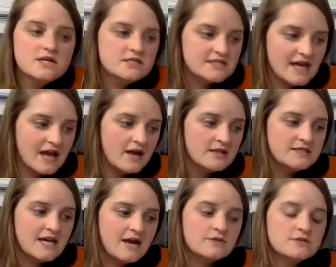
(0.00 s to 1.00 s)
Down,
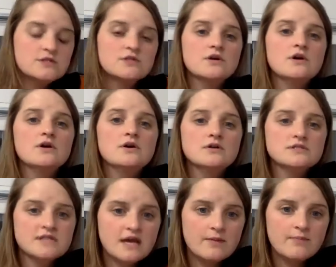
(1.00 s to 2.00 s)
down, slur,
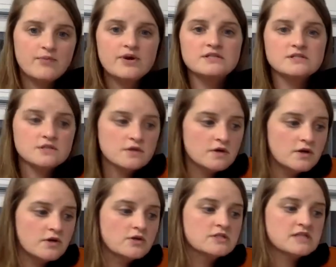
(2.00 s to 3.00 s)
separate,
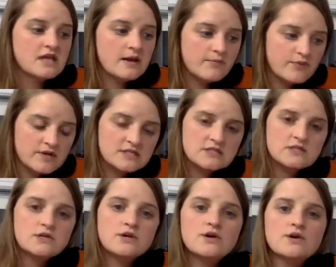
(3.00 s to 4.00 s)
slur, separate,
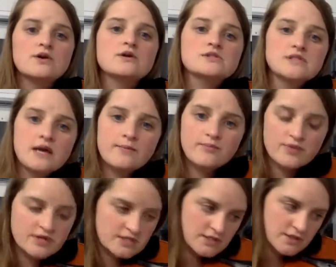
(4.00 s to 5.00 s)
slur,
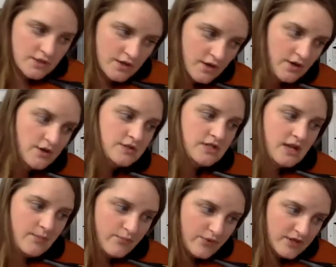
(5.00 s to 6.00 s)
separate, slur,
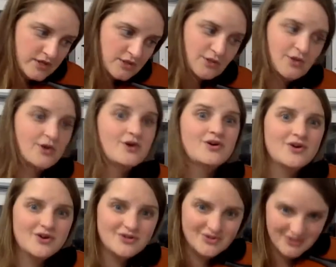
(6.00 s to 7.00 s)
separate,
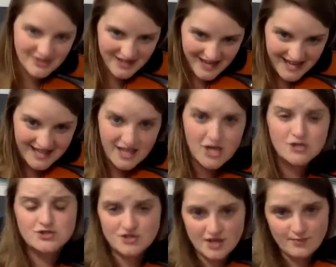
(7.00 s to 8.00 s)
slur, then
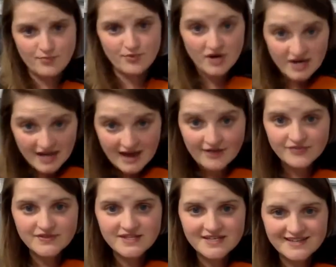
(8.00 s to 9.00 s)
separate at
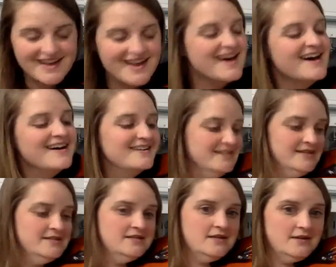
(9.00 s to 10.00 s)
the end.